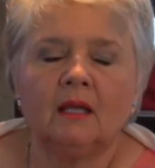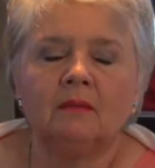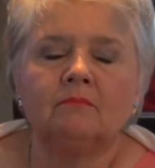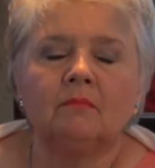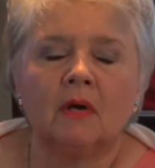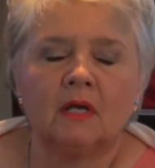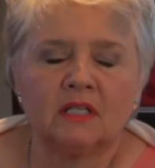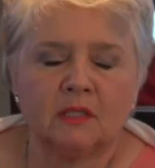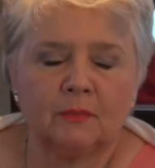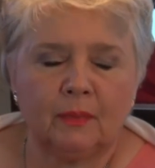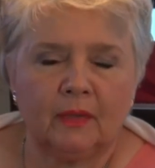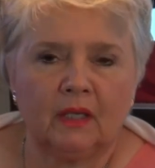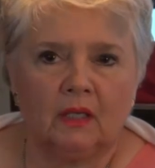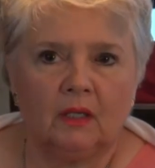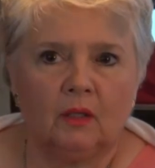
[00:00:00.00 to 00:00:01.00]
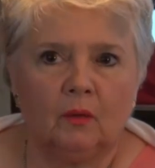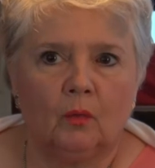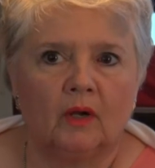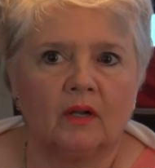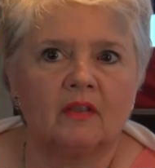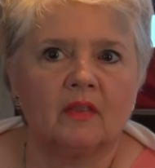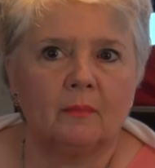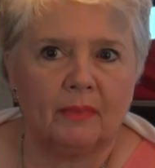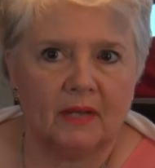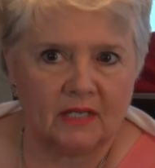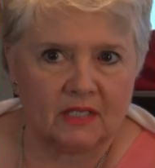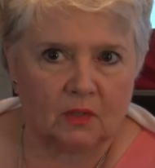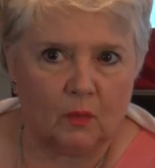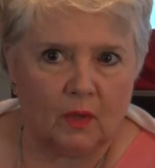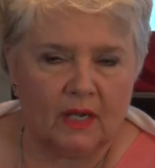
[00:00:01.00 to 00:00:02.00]
It must be one of the
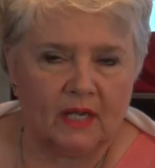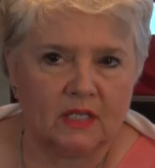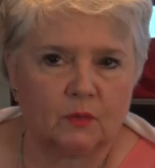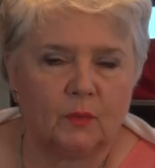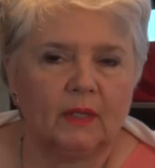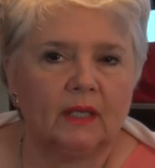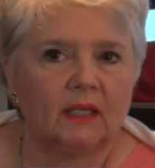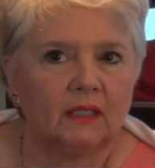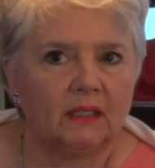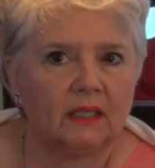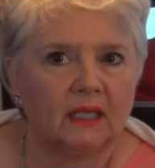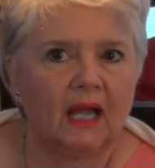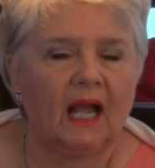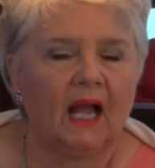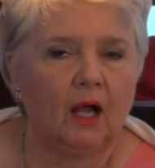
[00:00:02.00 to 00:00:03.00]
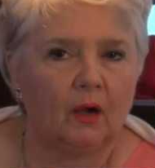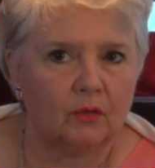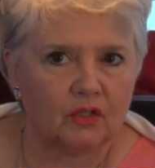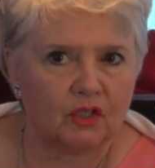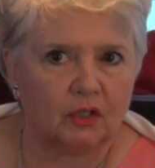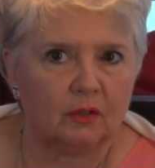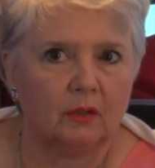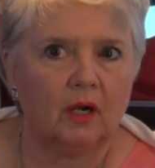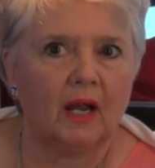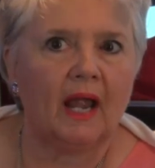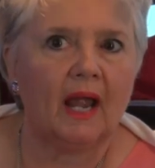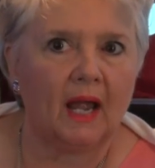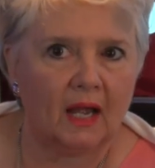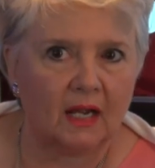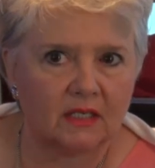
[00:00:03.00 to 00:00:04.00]
best ways we can
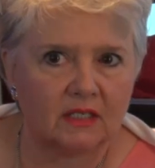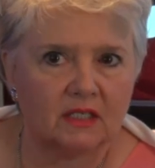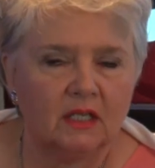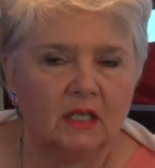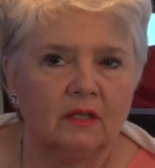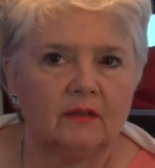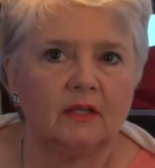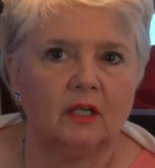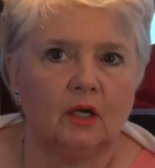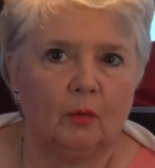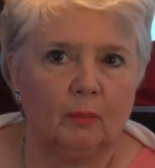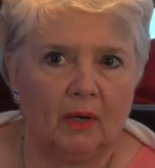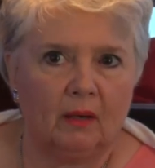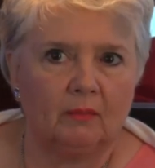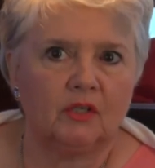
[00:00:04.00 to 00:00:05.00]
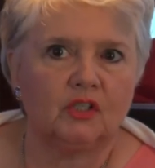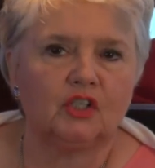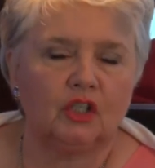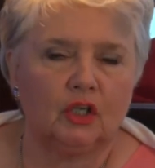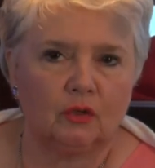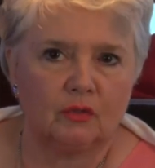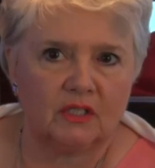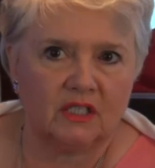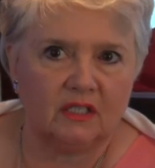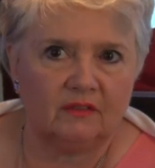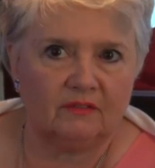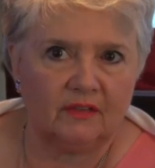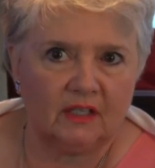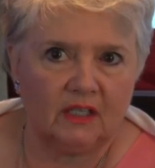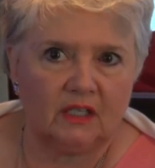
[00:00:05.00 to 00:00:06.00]
counteract the Obama
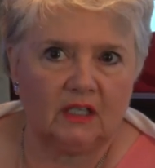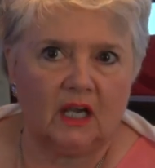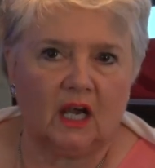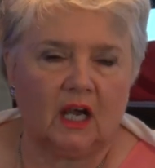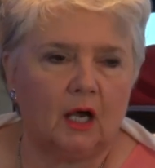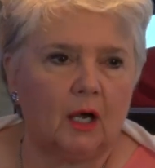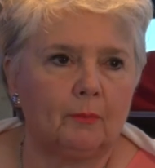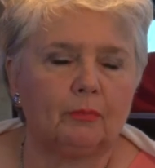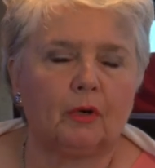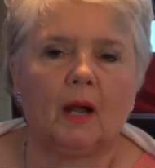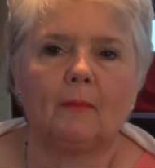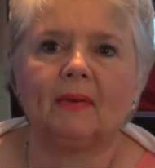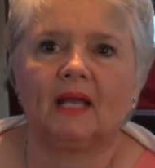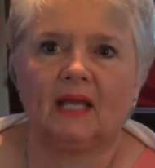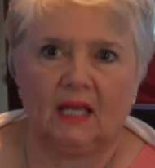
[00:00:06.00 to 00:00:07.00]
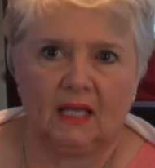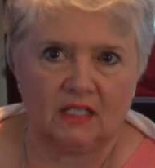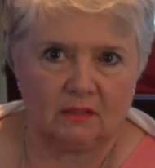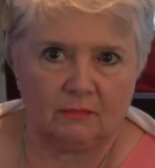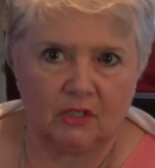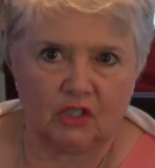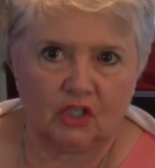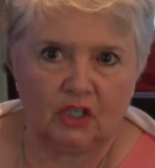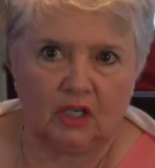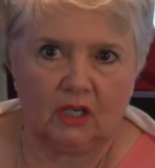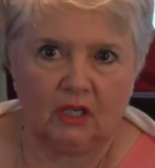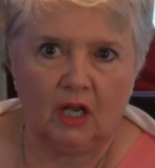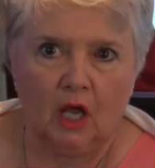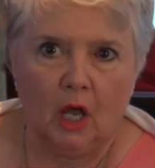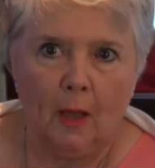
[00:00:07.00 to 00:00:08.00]
GOTV propaganda
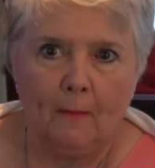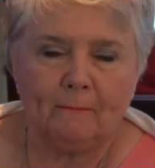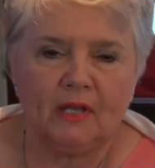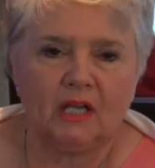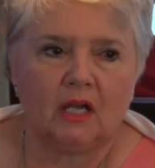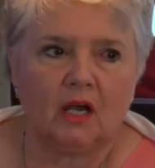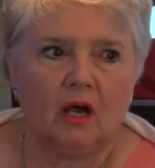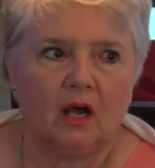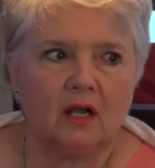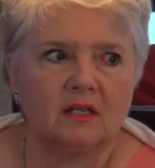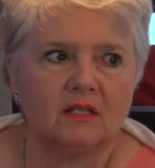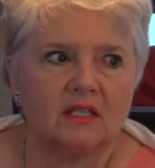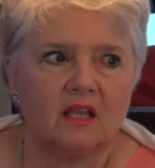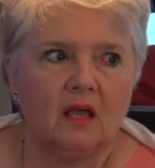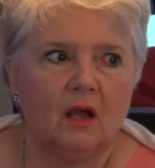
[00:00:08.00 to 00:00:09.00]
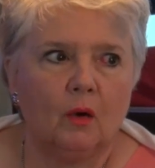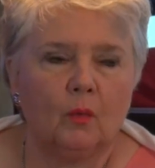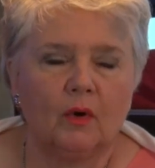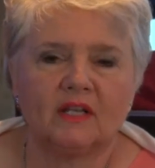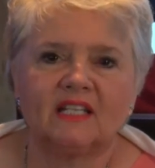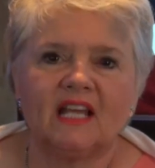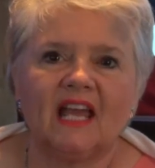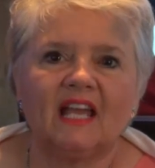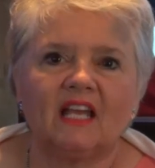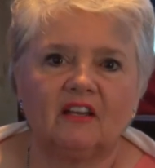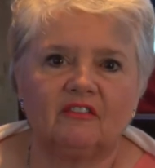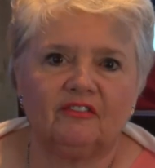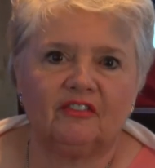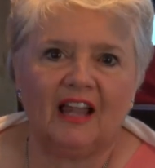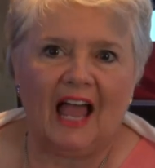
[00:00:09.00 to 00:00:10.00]
machine because we're taking
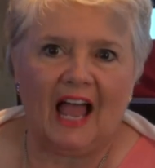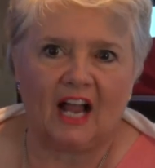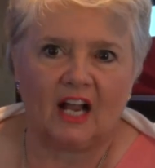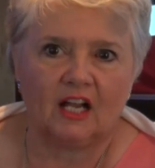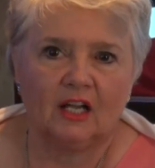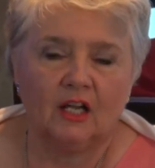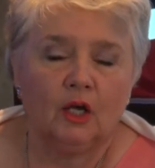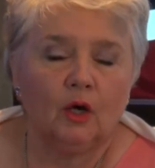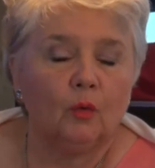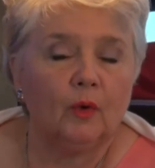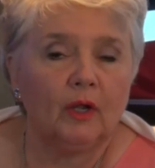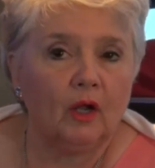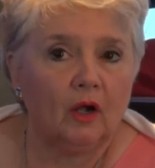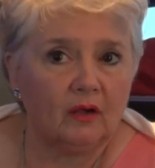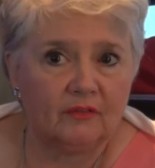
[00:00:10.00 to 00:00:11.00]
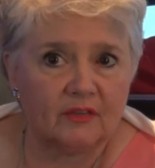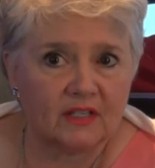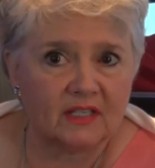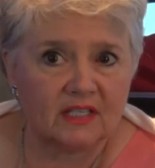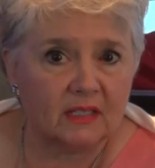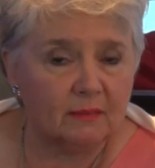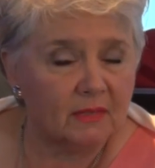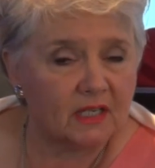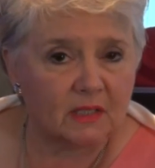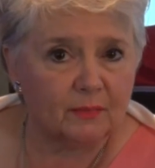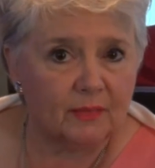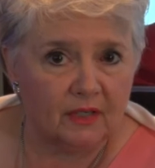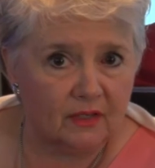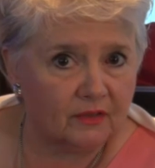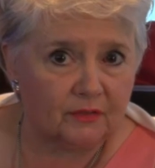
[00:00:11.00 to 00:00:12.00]
flack. We obviously must
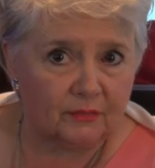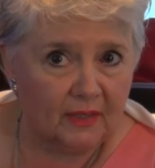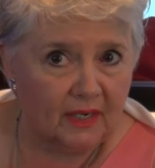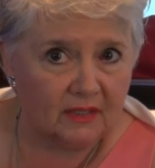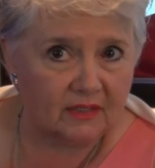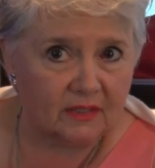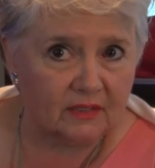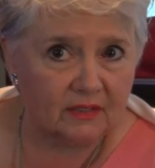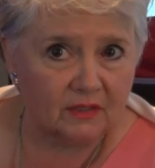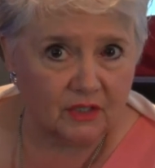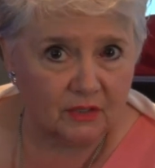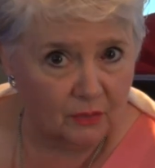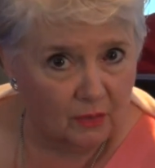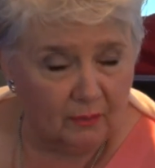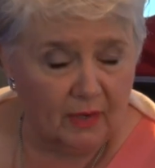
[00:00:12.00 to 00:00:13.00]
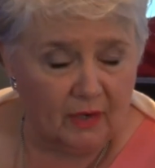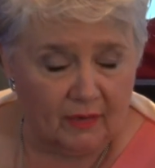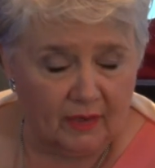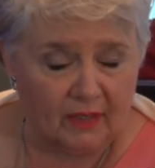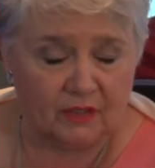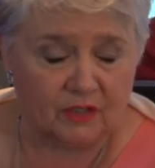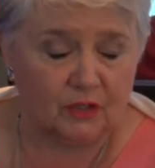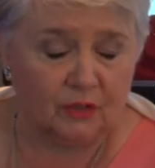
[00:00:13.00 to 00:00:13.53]
be a threat to America,